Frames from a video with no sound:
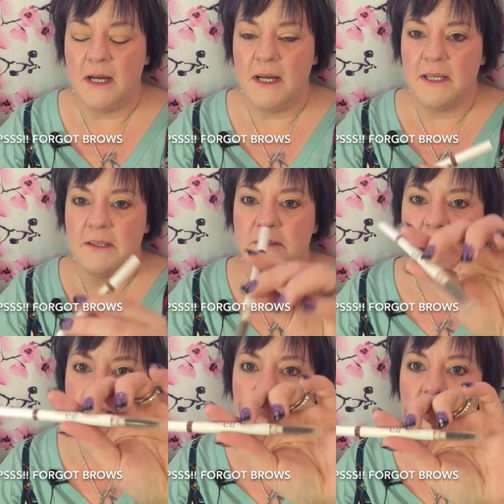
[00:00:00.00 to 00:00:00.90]
I
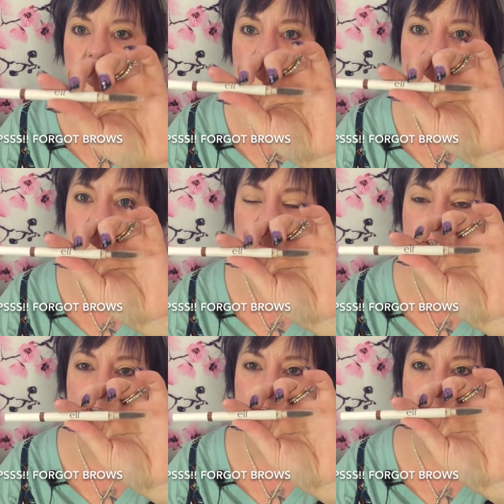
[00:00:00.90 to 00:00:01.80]
used the E.L.F.
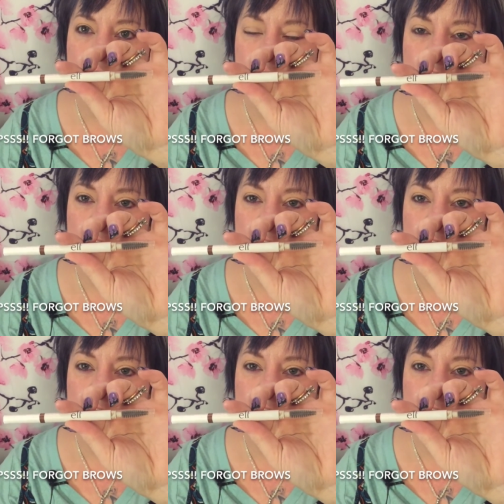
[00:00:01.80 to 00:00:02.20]
Instant